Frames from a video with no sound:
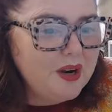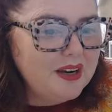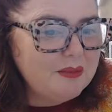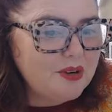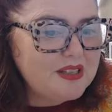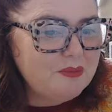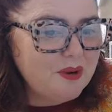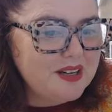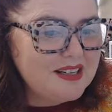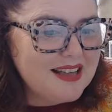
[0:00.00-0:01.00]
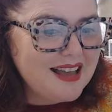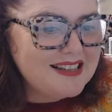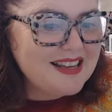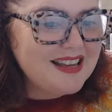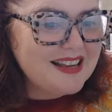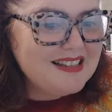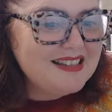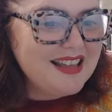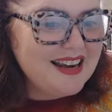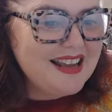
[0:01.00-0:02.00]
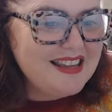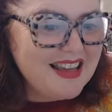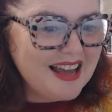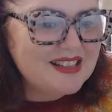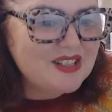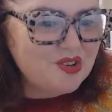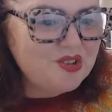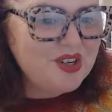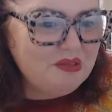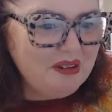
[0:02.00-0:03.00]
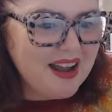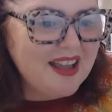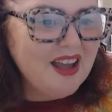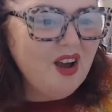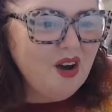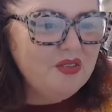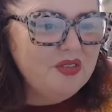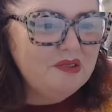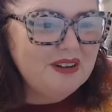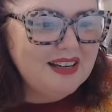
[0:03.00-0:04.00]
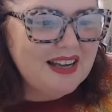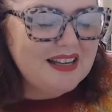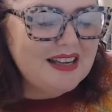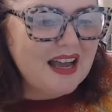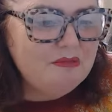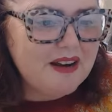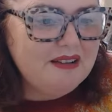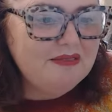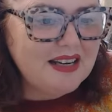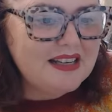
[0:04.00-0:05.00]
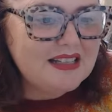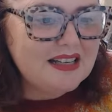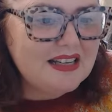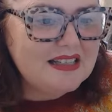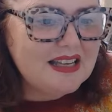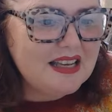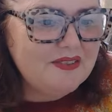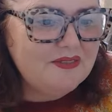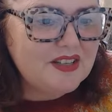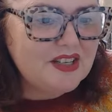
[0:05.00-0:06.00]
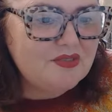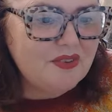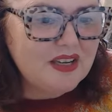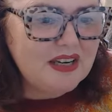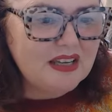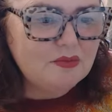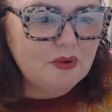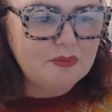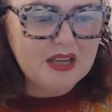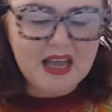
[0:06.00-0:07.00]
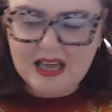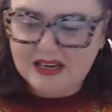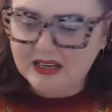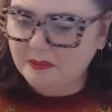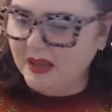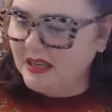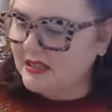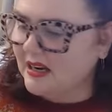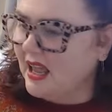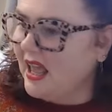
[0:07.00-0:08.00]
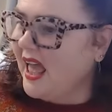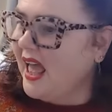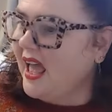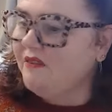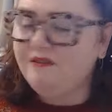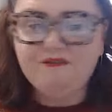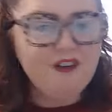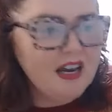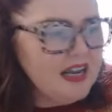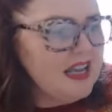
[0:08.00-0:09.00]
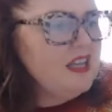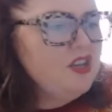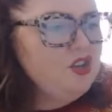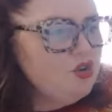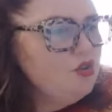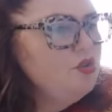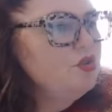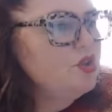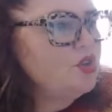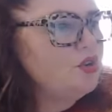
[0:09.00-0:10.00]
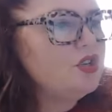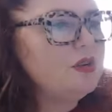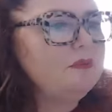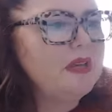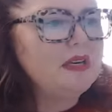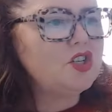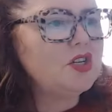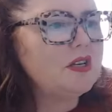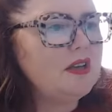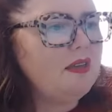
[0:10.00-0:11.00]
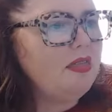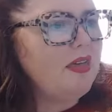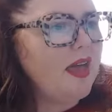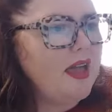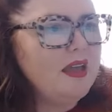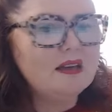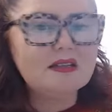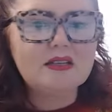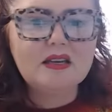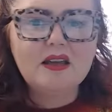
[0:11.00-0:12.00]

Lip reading: Marie. Sabrina's asking, is that a young Sonia Gray on the re-released Lisa F. Vintage V-necked ribbed cardigan pattern? Funny you should mention that.